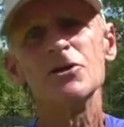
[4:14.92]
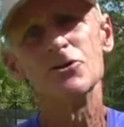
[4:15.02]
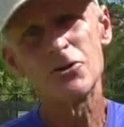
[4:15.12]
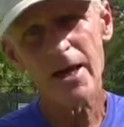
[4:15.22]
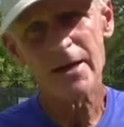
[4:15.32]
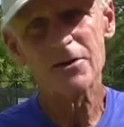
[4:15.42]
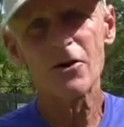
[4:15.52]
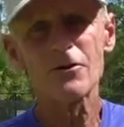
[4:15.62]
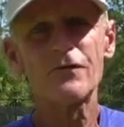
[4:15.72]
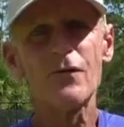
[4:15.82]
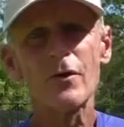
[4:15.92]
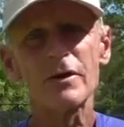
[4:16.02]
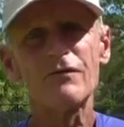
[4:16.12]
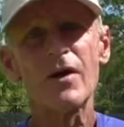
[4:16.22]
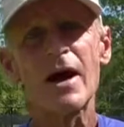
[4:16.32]
You can go to
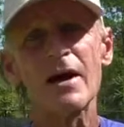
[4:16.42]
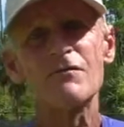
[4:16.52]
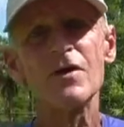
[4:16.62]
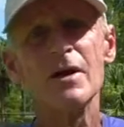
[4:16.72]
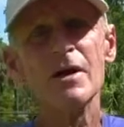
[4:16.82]
45.